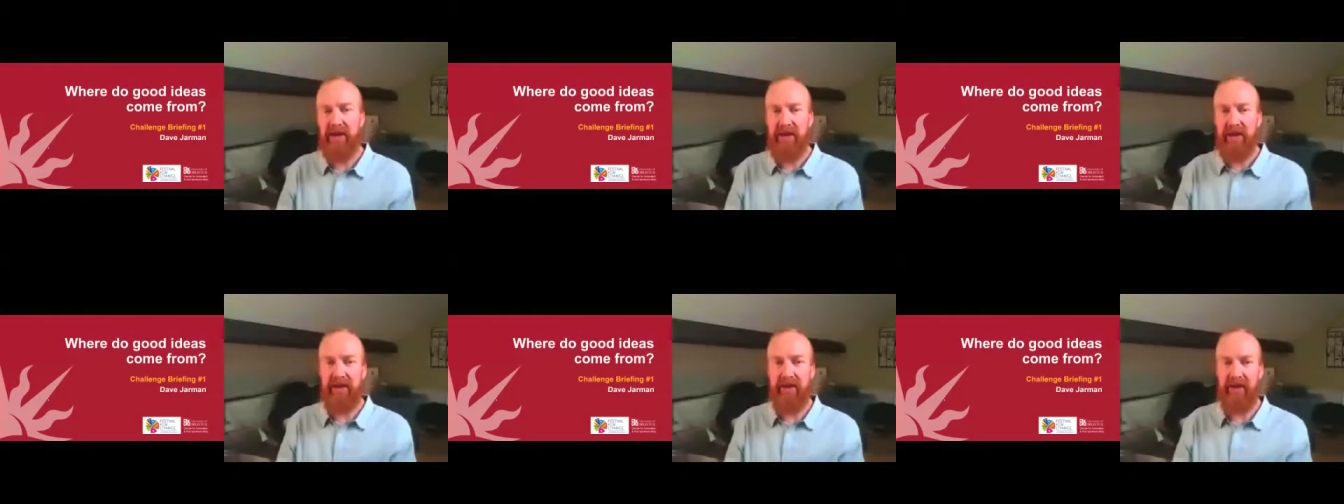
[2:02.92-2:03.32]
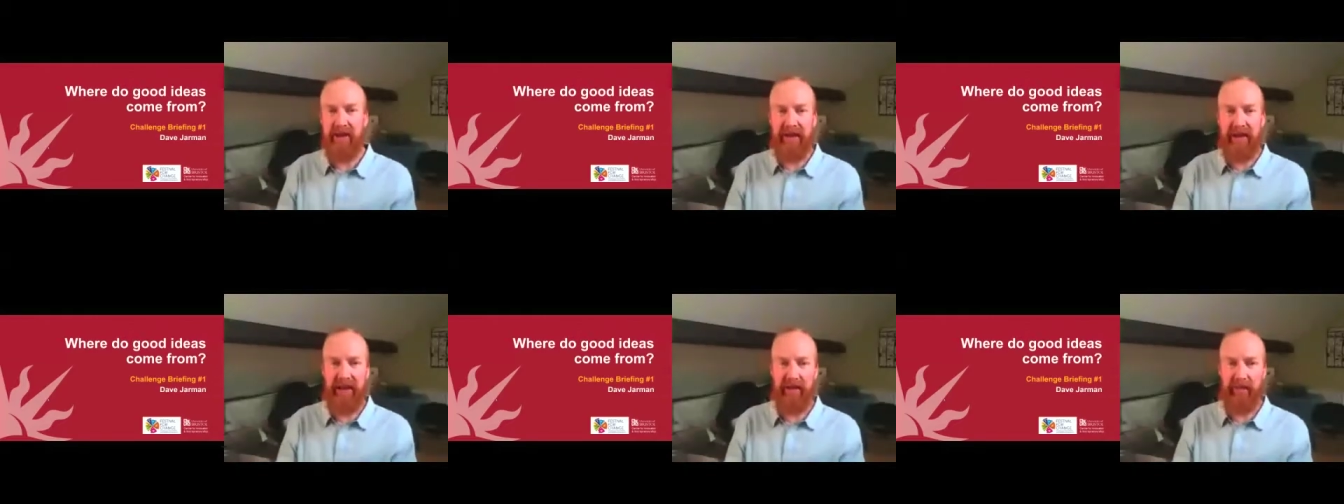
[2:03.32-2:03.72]
to
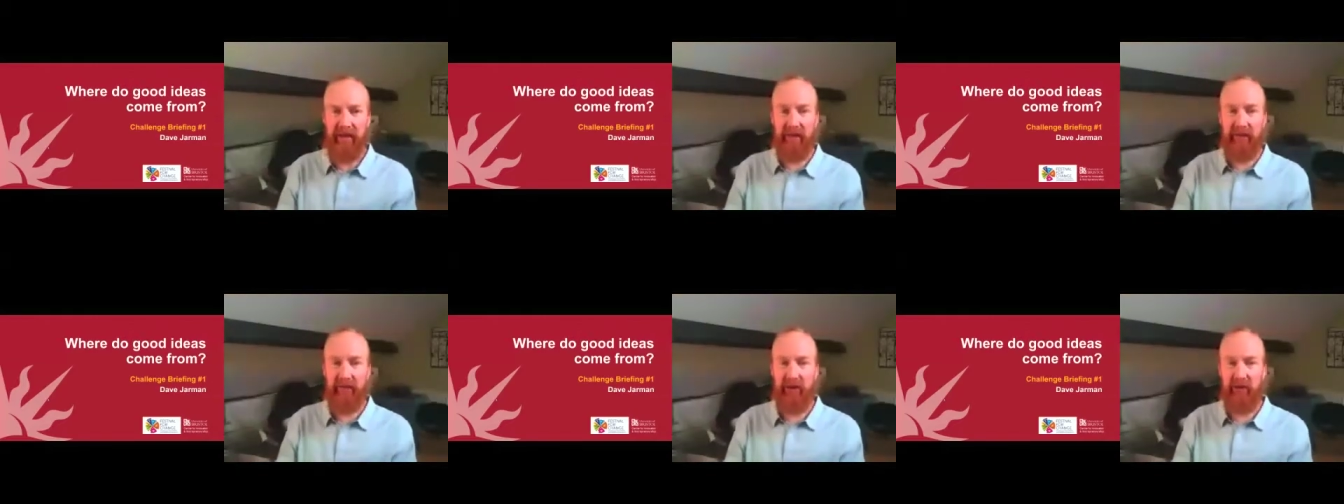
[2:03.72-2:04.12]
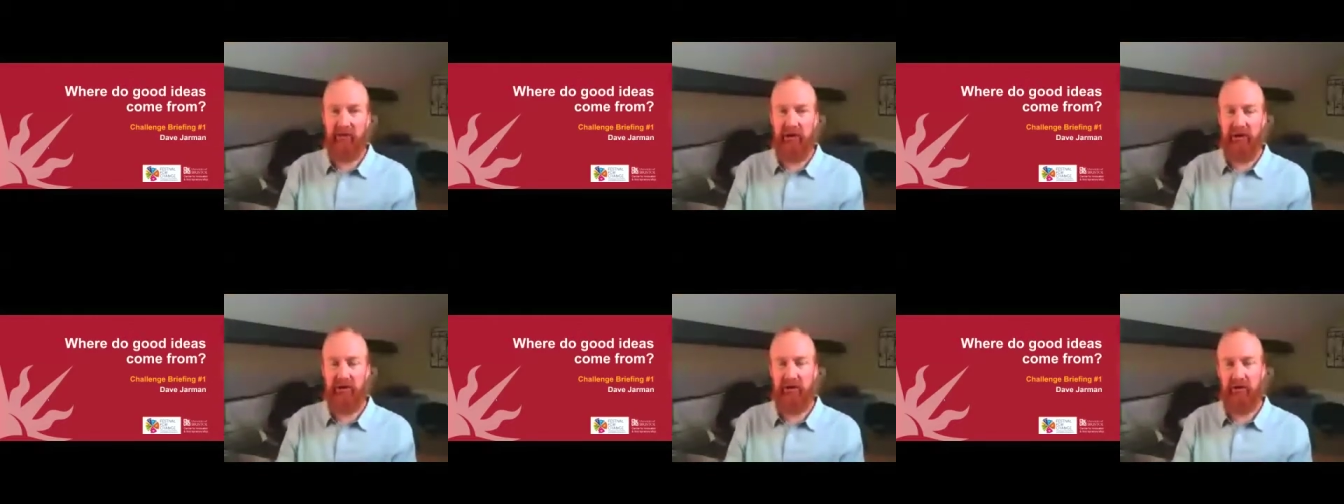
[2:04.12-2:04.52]
thinking about the
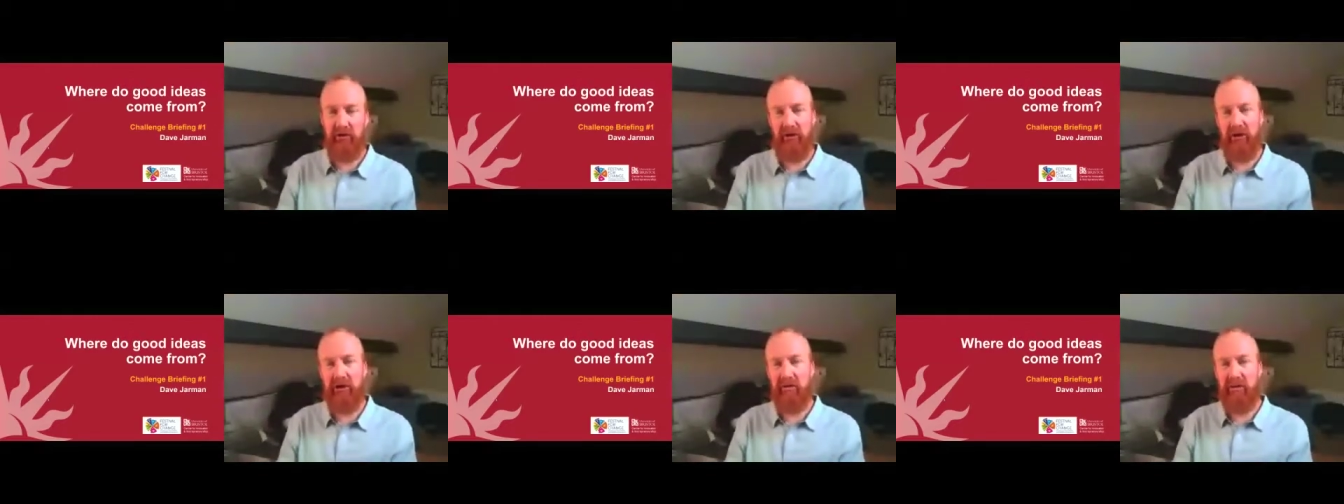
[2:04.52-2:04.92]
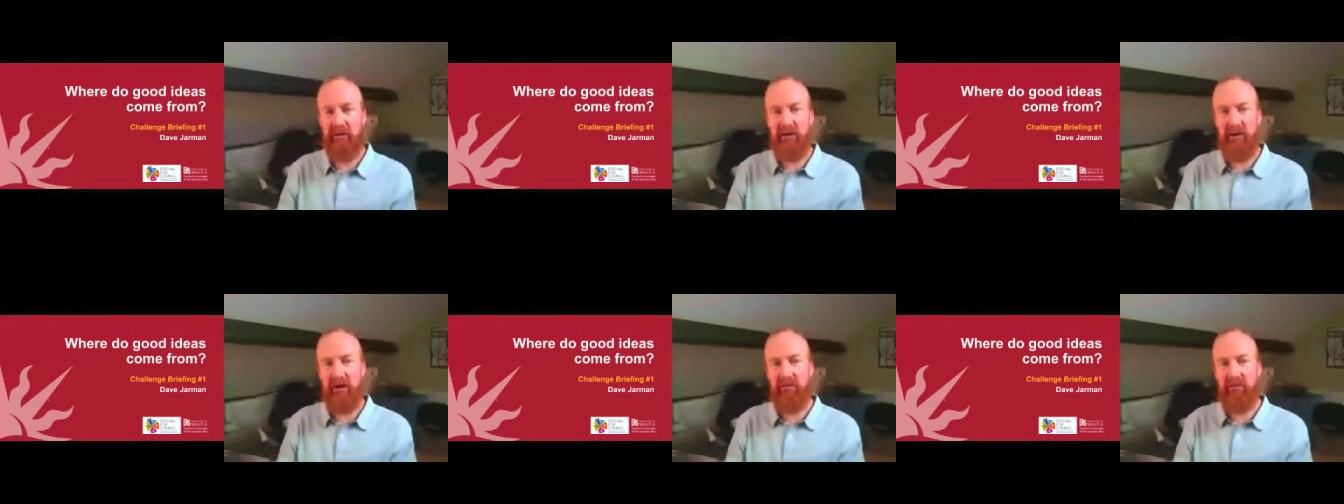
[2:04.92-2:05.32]
future to trying to
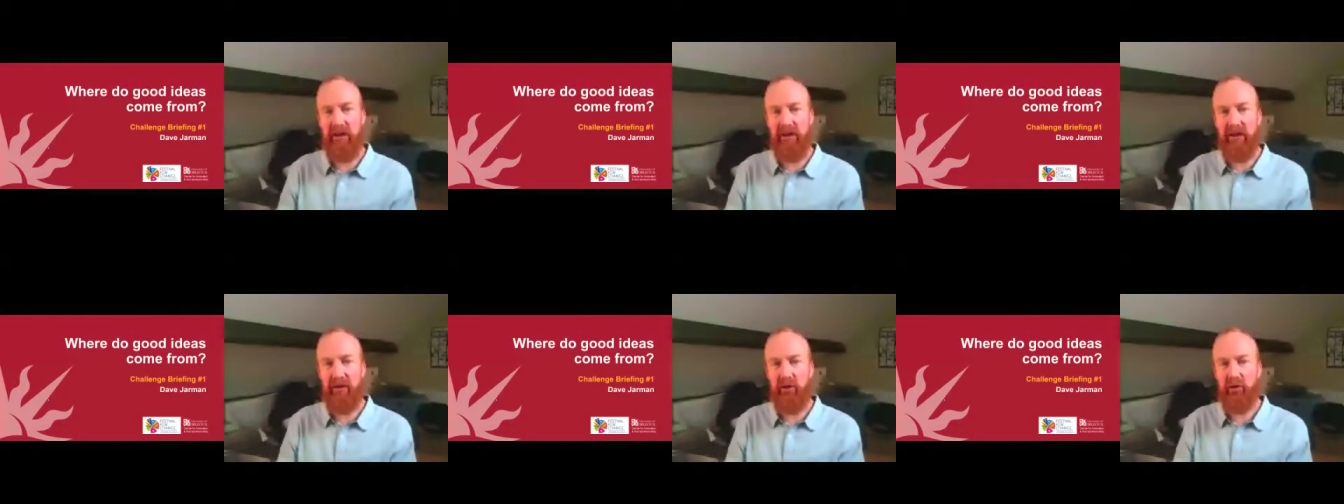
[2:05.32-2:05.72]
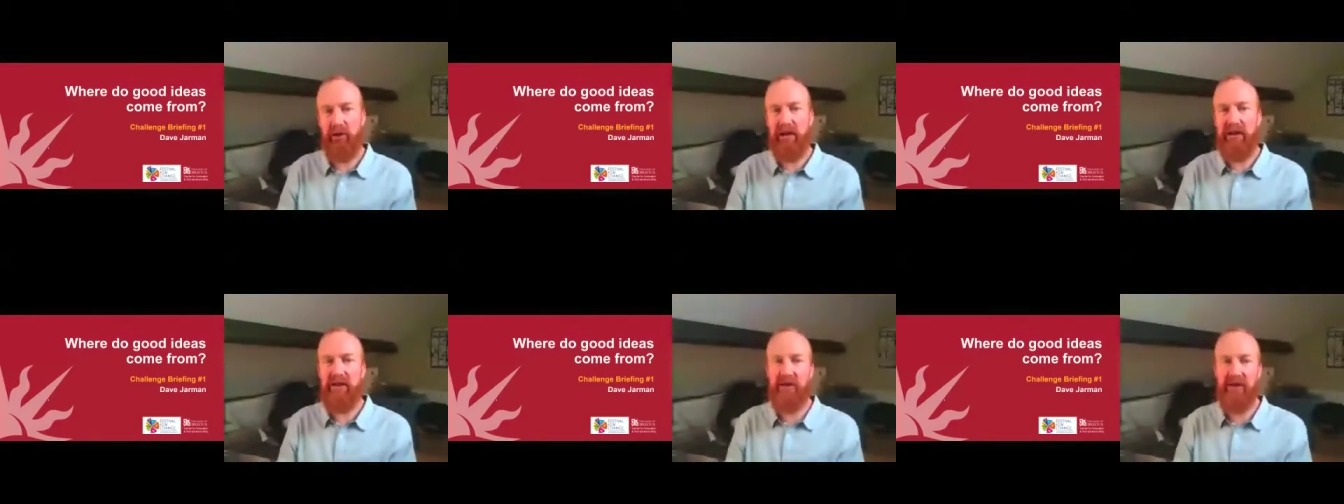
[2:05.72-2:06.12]
interpret
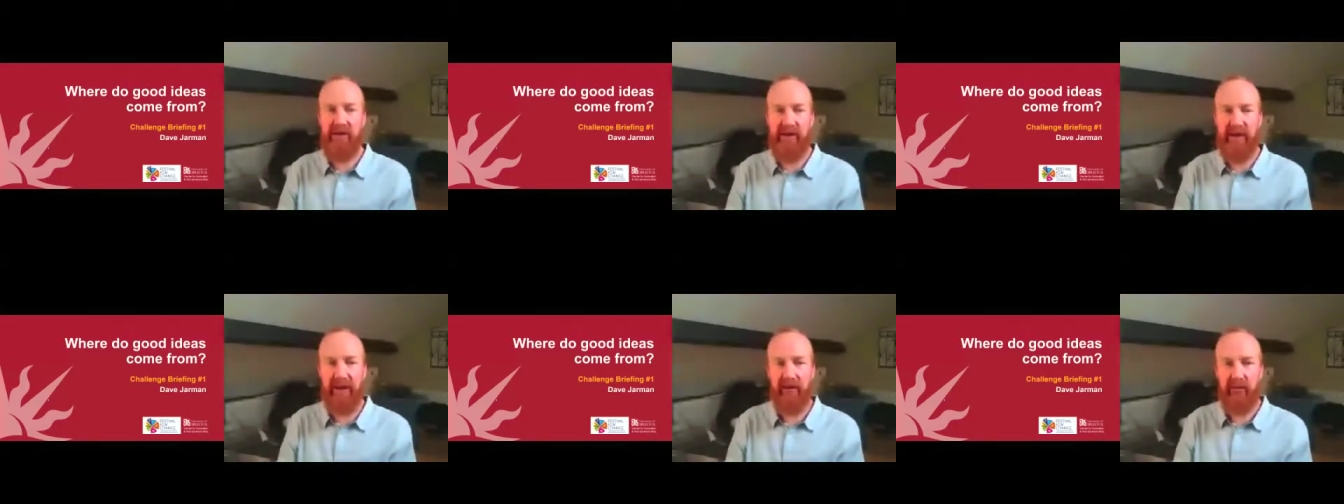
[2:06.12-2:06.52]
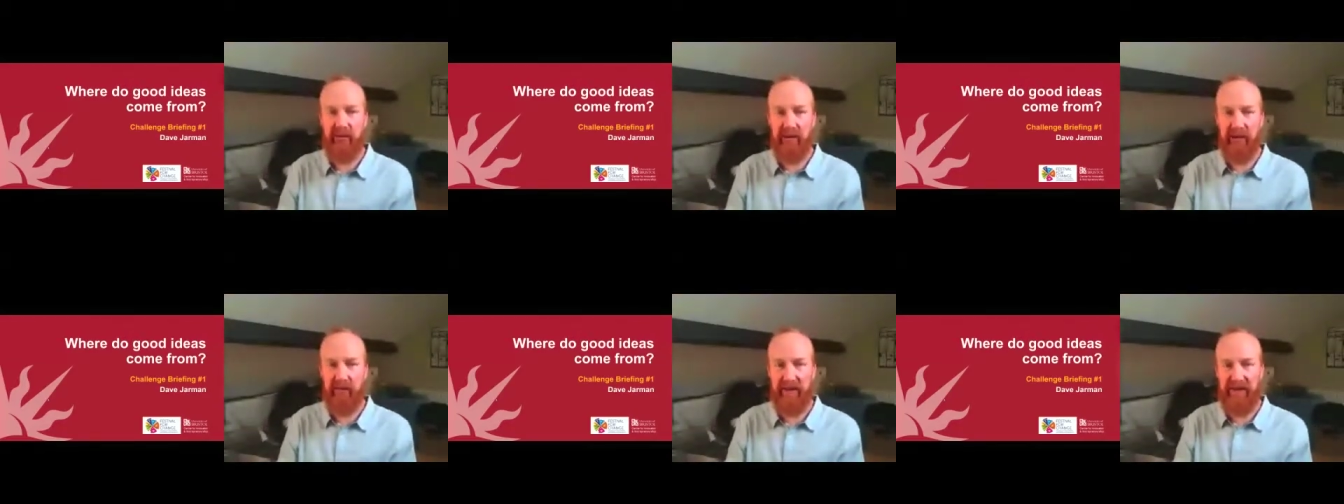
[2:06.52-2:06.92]
trends and
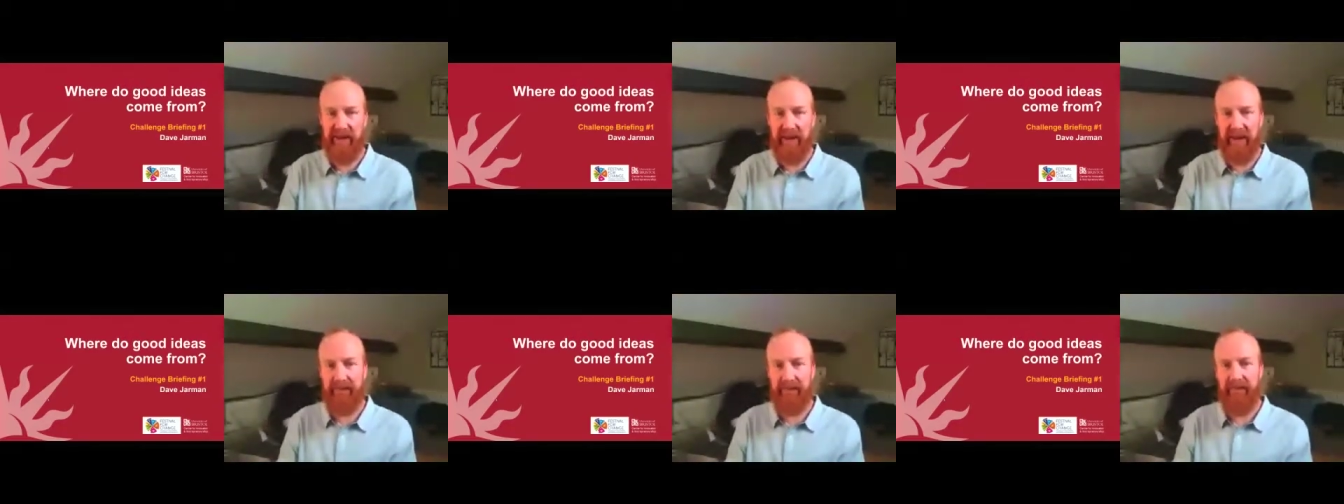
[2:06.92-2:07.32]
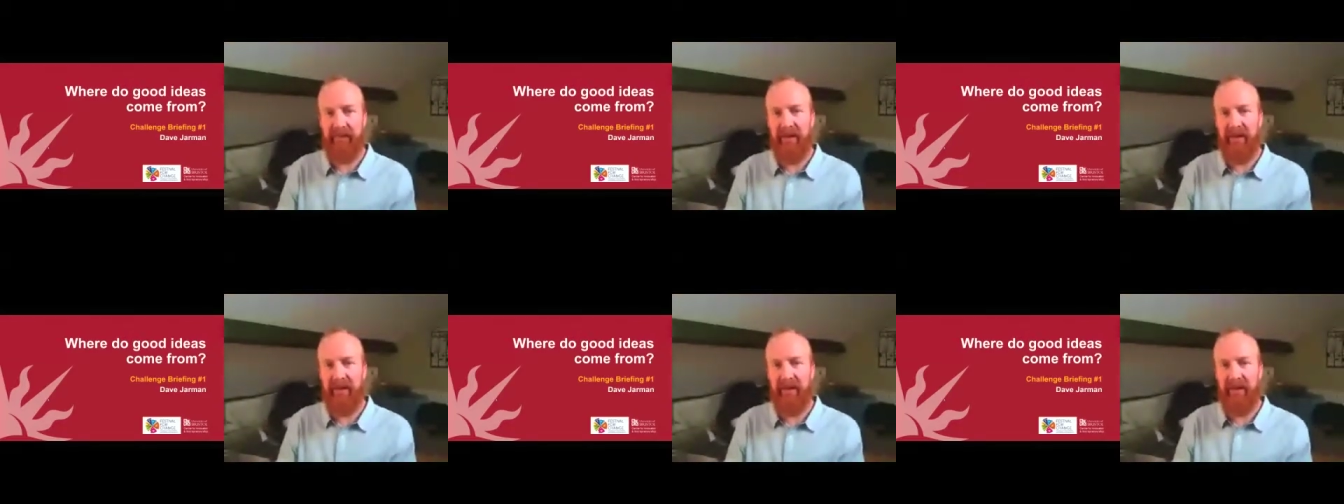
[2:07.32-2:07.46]
signals that we see.